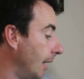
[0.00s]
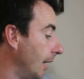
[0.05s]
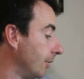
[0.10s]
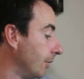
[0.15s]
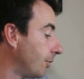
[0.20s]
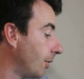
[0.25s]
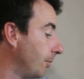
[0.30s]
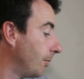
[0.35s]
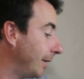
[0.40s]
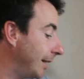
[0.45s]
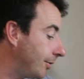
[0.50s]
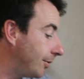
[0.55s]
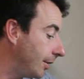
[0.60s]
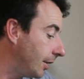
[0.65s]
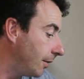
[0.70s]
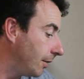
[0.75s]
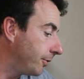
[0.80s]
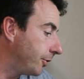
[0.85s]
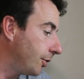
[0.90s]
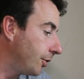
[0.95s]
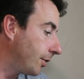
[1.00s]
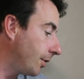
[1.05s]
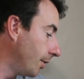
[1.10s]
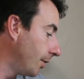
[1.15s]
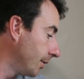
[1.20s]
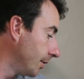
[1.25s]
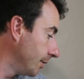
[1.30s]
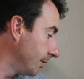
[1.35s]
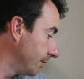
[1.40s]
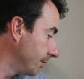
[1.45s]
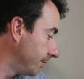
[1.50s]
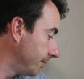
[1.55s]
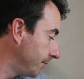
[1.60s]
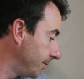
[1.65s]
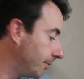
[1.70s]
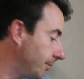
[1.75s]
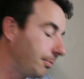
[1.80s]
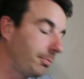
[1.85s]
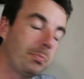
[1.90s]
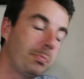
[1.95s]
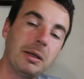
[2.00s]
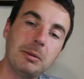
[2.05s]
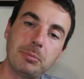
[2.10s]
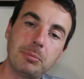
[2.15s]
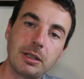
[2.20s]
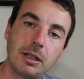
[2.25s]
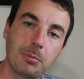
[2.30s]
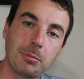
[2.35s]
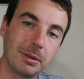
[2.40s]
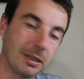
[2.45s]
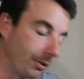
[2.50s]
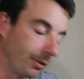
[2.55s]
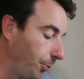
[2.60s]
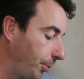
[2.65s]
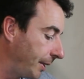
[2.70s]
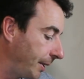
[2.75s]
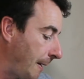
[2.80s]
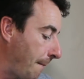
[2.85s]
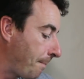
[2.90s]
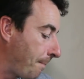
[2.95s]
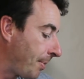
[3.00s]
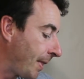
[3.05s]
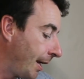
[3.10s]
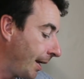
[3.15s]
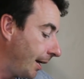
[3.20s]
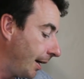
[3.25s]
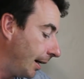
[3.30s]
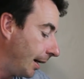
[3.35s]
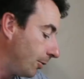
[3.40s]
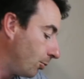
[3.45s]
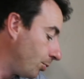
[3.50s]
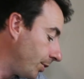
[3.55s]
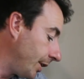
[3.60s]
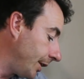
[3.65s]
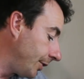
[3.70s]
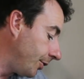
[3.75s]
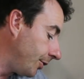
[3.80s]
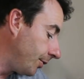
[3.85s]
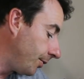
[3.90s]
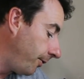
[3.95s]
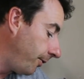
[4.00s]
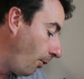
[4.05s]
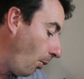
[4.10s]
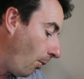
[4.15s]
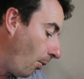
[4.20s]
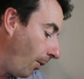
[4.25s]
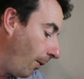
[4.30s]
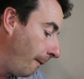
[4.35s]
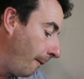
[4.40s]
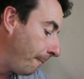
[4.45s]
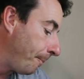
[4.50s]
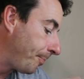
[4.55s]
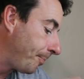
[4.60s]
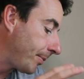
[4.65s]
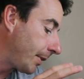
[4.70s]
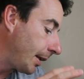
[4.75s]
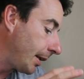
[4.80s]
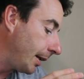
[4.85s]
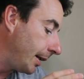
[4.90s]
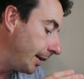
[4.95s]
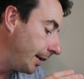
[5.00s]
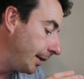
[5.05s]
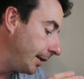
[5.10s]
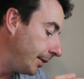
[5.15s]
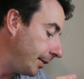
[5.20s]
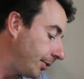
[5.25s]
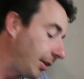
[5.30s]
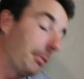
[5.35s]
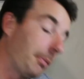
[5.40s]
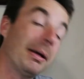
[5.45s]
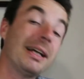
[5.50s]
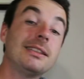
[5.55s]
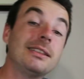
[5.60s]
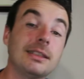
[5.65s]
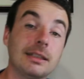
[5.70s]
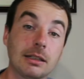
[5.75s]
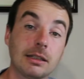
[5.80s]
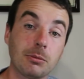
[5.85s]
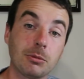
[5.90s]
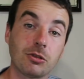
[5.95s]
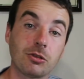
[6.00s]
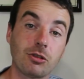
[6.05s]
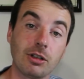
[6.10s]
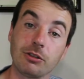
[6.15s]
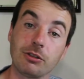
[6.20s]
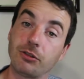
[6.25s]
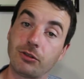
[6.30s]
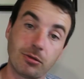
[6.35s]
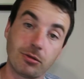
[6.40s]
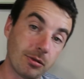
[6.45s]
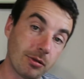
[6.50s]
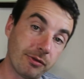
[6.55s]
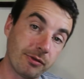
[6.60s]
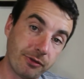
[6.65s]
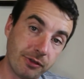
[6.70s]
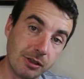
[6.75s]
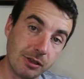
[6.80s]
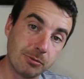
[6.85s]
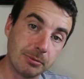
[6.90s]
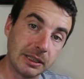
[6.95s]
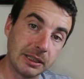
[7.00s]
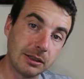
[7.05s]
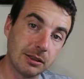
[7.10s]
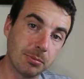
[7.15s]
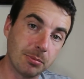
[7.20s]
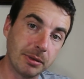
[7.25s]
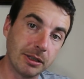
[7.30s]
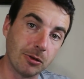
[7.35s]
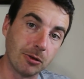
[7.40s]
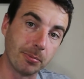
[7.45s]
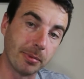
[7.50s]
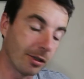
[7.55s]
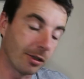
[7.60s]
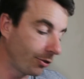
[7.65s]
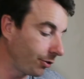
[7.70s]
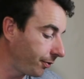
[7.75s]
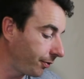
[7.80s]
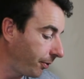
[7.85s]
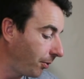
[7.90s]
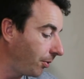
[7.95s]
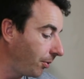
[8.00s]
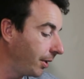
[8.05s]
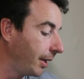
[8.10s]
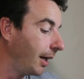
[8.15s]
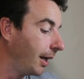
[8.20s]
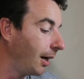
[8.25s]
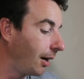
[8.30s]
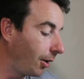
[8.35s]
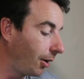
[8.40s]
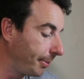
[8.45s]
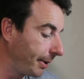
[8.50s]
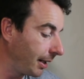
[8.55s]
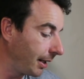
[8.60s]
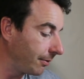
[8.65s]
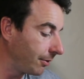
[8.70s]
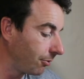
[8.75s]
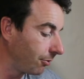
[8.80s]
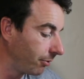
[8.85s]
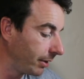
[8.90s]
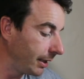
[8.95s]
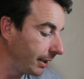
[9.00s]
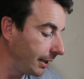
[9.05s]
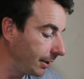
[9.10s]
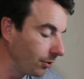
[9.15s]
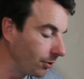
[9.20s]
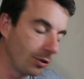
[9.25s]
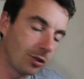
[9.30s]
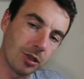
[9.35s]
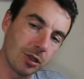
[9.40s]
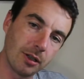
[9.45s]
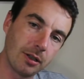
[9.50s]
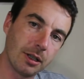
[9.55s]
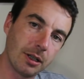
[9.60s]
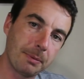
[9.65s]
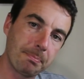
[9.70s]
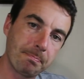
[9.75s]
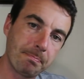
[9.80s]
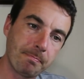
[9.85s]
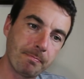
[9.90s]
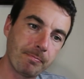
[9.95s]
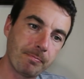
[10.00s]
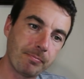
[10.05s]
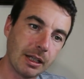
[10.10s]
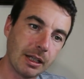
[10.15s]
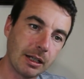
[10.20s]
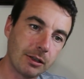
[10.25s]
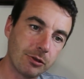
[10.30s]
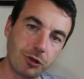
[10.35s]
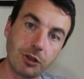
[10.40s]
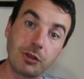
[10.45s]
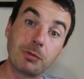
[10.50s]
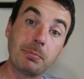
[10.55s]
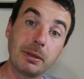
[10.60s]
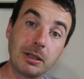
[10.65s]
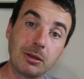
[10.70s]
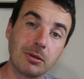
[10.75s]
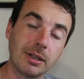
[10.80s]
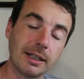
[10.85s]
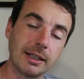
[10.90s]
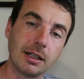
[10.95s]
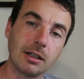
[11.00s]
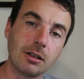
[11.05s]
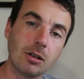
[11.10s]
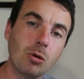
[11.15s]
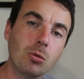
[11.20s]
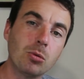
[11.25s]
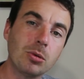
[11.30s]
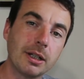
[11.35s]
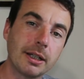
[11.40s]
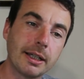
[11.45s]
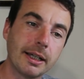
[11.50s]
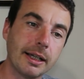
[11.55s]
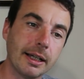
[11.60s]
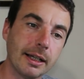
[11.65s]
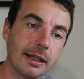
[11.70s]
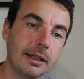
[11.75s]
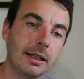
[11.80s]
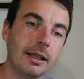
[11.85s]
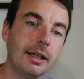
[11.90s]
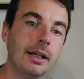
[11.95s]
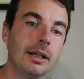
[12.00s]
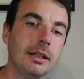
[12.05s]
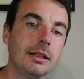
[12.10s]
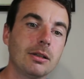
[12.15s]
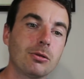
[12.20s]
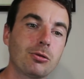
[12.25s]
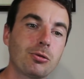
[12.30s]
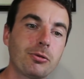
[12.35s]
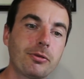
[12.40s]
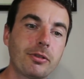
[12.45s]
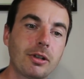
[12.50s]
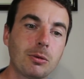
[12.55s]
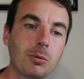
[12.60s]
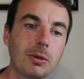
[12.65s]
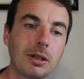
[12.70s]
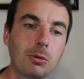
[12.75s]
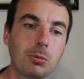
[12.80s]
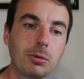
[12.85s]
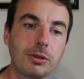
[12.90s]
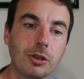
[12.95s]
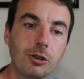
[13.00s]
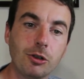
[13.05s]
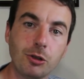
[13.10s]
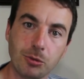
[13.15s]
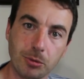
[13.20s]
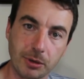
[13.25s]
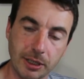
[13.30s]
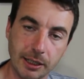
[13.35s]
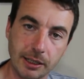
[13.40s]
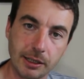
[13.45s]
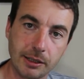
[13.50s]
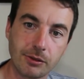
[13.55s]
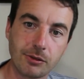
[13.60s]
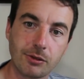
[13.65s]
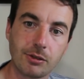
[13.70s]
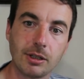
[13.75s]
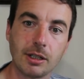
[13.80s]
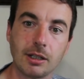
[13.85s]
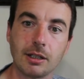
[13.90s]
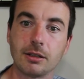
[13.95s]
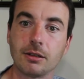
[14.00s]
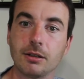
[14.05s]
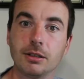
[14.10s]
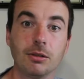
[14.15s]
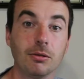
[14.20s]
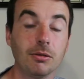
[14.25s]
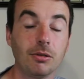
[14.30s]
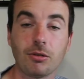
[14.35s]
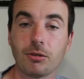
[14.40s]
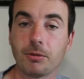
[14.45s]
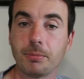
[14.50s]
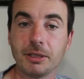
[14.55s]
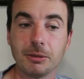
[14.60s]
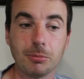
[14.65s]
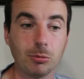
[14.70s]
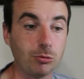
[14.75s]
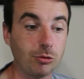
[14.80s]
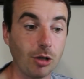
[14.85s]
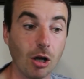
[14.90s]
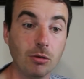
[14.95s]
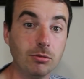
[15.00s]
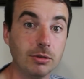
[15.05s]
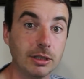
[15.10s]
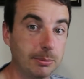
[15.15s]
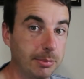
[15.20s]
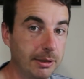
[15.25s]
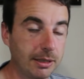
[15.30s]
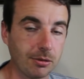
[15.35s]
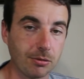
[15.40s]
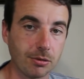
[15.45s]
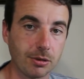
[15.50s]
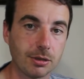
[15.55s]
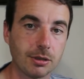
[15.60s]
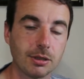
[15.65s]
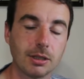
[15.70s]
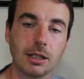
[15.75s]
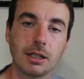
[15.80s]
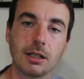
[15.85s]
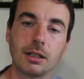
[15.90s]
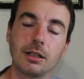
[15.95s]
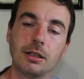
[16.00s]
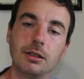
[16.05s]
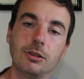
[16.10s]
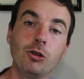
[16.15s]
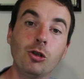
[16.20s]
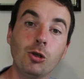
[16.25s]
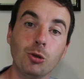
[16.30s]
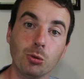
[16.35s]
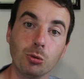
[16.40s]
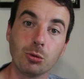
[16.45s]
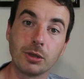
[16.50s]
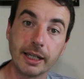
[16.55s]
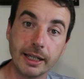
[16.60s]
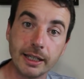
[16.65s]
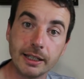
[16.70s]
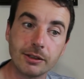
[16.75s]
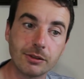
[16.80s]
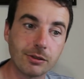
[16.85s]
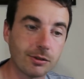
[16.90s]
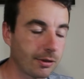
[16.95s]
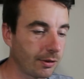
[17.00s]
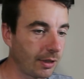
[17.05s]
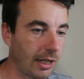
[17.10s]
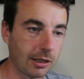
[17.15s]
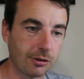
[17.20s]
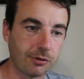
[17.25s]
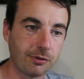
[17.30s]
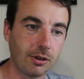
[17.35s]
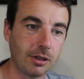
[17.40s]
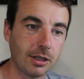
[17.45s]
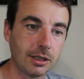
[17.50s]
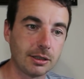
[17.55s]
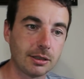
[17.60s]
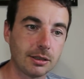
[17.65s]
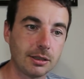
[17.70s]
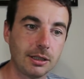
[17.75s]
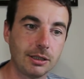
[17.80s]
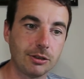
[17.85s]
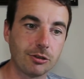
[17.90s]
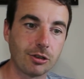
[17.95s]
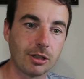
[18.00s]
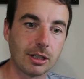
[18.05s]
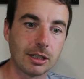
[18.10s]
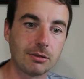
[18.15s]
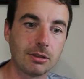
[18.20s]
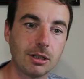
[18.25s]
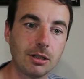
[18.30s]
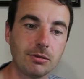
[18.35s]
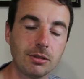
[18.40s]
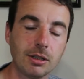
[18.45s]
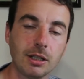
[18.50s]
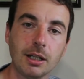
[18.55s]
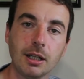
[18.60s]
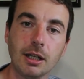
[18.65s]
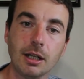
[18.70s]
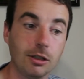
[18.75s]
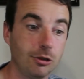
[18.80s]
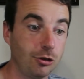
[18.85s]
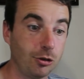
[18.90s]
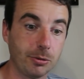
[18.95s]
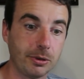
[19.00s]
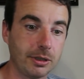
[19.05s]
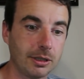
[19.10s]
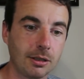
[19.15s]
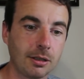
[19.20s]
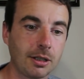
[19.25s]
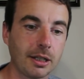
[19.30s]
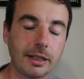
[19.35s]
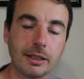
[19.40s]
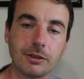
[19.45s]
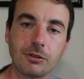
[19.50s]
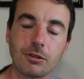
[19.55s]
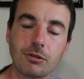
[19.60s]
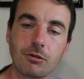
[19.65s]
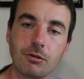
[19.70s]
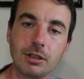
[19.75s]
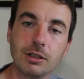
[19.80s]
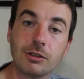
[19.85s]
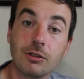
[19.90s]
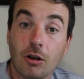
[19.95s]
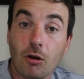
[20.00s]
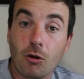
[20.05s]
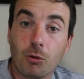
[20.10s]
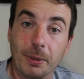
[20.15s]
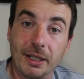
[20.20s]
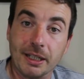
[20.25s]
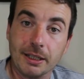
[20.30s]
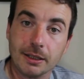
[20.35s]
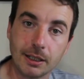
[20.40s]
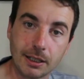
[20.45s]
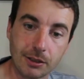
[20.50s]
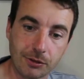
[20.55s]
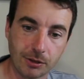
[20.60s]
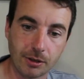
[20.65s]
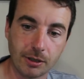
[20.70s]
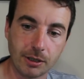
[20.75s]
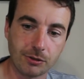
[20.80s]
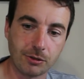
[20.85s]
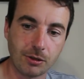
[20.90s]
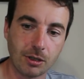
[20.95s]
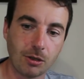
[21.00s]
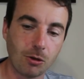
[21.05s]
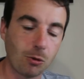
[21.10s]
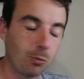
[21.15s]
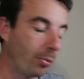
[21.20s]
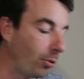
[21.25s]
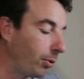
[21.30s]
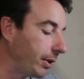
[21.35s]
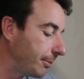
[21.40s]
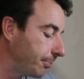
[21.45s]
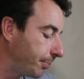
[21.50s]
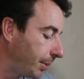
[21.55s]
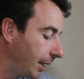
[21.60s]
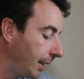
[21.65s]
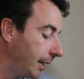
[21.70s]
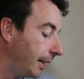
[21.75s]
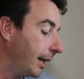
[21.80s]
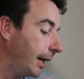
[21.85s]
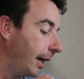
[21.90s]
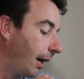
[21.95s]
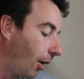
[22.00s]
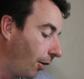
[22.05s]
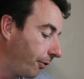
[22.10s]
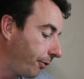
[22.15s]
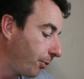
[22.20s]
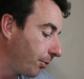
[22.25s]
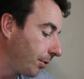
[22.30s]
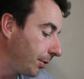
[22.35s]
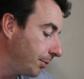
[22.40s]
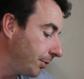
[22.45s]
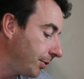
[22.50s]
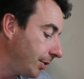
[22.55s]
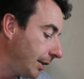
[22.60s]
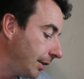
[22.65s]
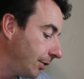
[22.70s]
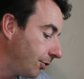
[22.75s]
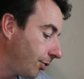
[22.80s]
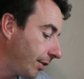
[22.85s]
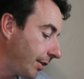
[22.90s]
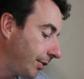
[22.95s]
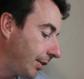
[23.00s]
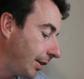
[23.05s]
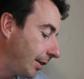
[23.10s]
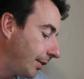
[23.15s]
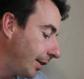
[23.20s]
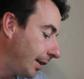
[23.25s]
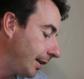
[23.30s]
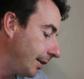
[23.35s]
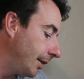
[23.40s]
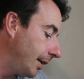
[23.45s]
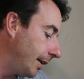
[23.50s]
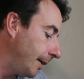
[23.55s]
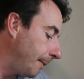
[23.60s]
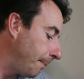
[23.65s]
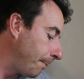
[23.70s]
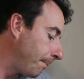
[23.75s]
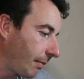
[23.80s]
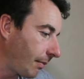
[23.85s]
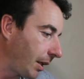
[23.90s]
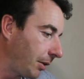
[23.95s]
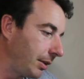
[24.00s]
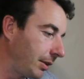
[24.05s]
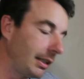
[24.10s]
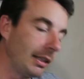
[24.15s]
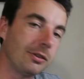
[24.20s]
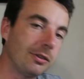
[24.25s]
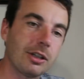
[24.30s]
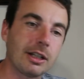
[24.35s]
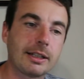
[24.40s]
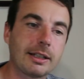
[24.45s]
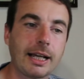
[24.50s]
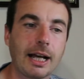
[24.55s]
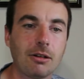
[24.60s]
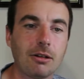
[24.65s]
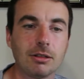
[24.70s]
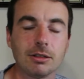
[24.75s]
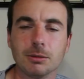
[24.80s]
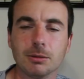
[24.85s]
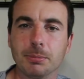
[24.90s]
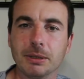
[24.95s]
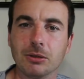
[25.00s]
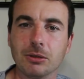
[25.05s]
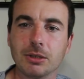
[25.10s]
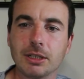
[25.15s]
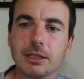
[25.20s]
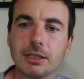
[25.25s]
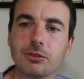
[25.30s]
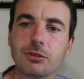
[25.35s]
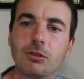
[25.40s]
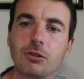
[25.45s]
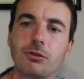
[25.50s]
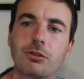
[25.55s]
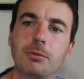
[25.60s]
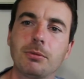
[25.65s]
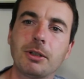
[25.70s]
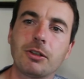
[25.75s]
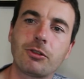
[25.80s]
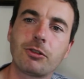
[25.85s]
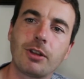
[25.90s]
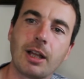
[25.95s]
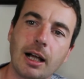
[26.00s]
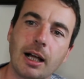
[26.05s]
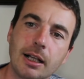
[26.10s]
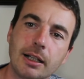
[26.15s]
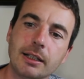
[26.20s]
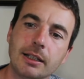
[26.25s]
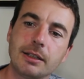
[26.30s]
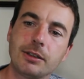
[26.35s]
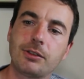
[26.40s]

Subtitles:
So it's enough to kind of pimp it up a little bit. And all this is a painting demonstration. So I'm not filming the build, but I just thought I've been having a really good time just building an older kit. Now, it's all very well with the new kits, and I know a lot of people only build new kits. That's fine, each to their own. Do what you like. It's a hobby. That's the whole point. But I thought it was an interesting thing that I nearly said character building. It's not so much that.